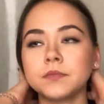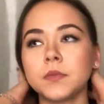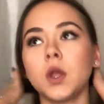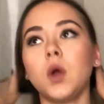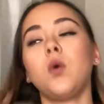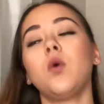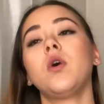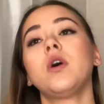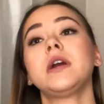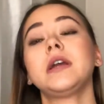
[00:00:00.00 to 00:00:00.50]

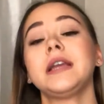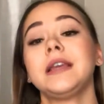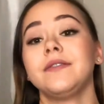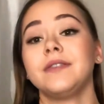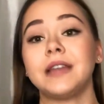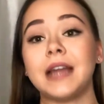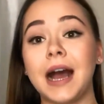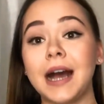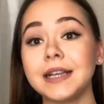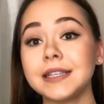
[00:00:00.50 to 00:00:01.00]
Or
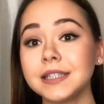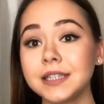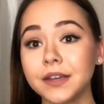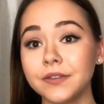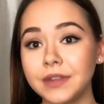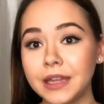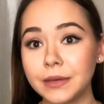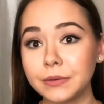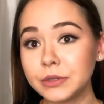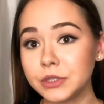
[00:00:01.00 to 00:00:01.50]
even ask
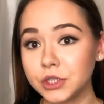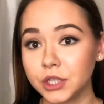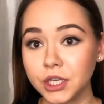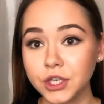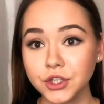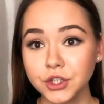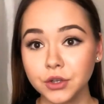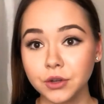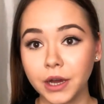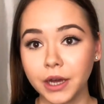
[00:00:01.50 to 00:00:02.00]
if they would
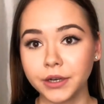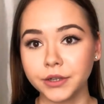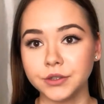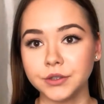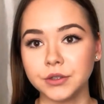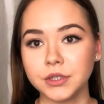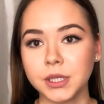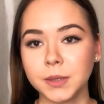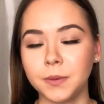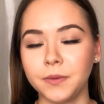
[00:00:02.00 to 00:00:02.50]
teach you how to
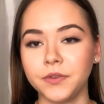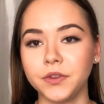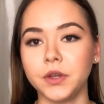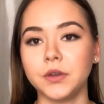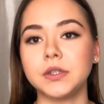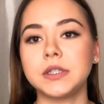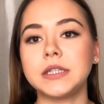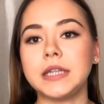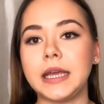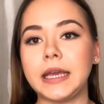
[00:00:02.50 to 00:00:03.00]
do some of
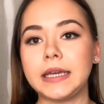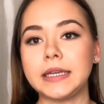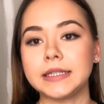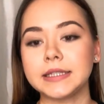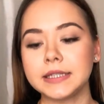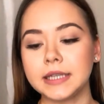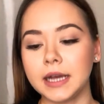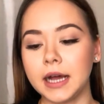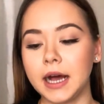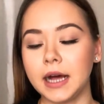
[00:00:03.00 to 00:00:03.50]
those
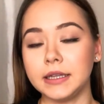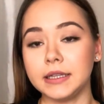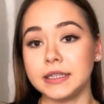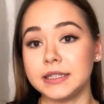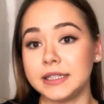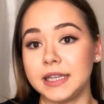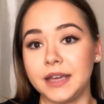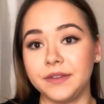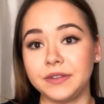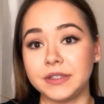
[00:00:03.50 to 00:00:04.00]
things.
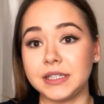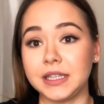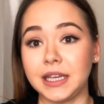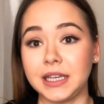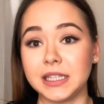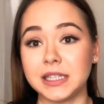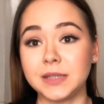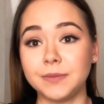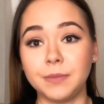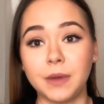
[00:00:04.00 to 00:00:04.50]
Let's say if it's like
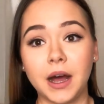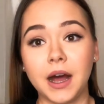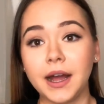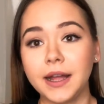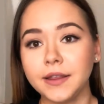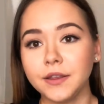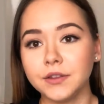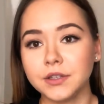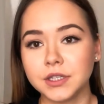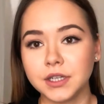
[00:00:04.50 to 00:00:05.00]
a spa
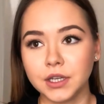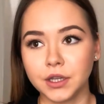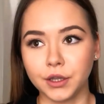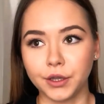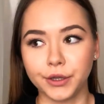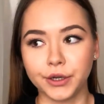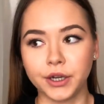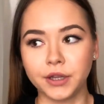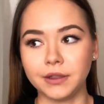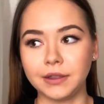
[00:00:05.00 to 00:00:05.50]
and you didn't
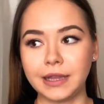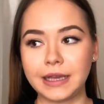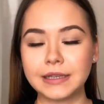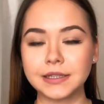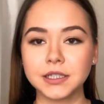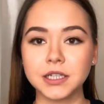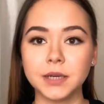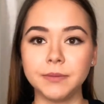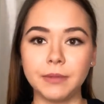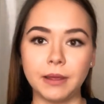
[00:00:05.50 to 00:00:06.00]
learn
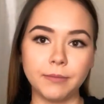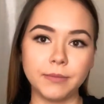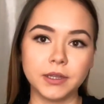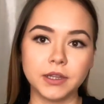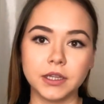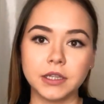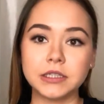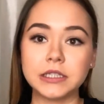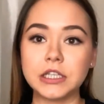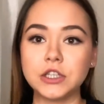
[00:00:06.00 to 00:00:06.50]
laser, maybe
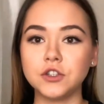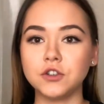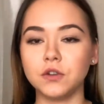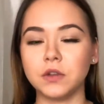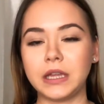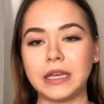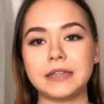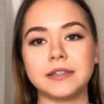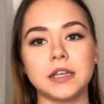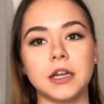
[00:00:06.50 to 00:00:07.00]
they'll teach you
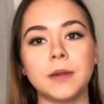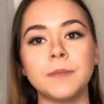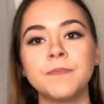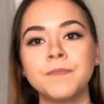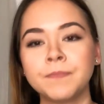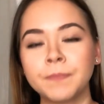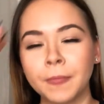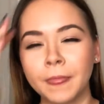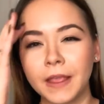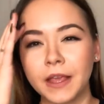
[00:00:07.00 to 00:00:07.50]
laser.
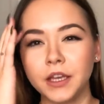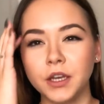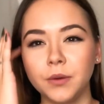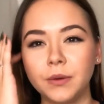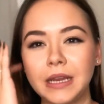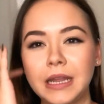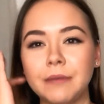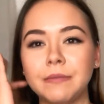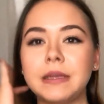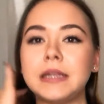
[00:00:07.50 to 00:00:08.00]
You know
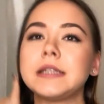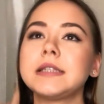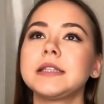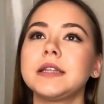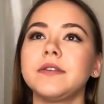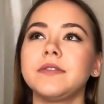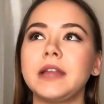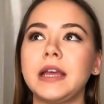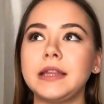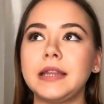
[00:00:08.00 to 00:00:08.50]
what I mean?
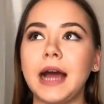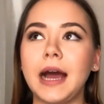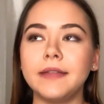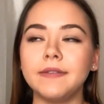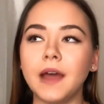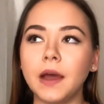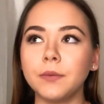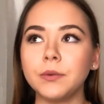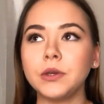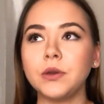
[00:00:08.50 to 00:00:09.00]
Stuff like that.
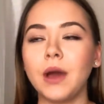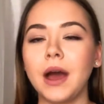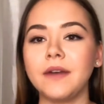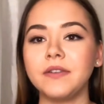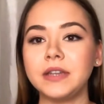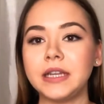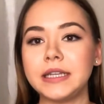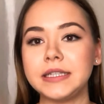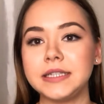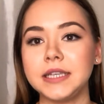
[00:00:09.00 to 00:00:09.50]
That way you have
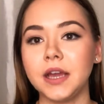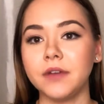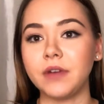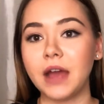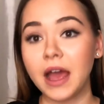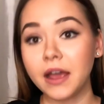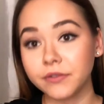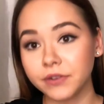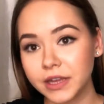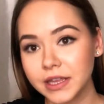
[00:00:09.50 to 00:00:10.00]
an idea of
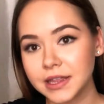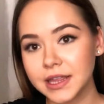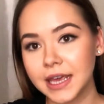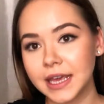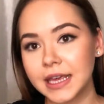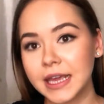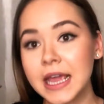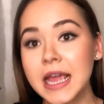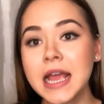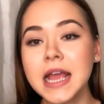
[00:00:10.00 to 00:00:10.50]

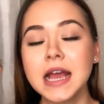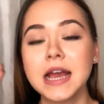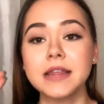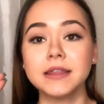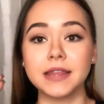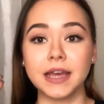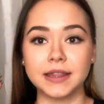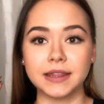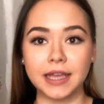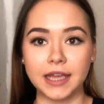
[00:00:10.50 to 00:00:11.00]
everything
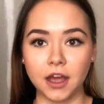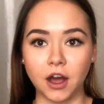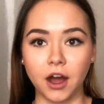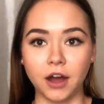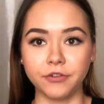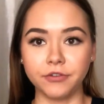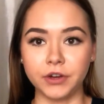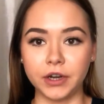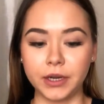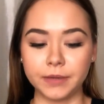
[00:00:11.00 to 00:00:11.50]
that they
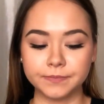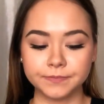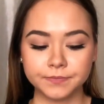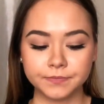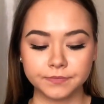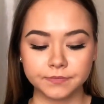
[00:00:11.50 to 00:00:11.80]
offer.